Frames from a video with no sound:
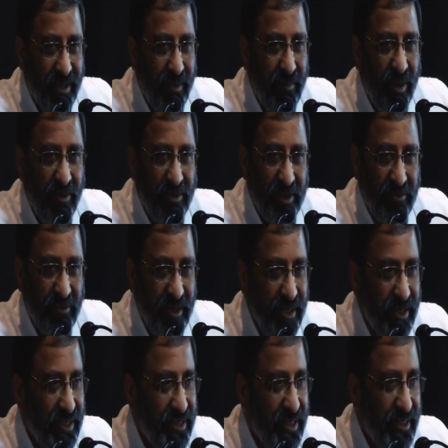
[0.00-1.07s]
amount of
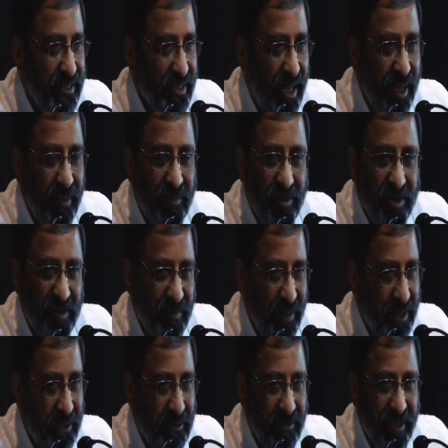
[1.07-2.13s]
years and time to
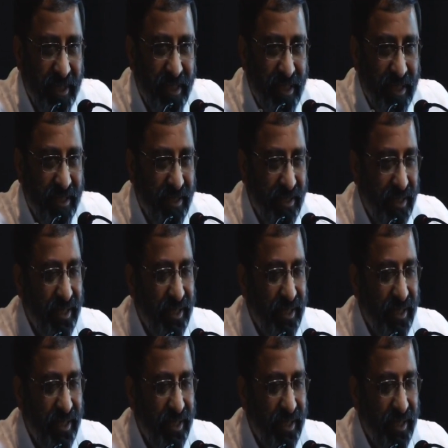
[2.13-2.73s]
spend together.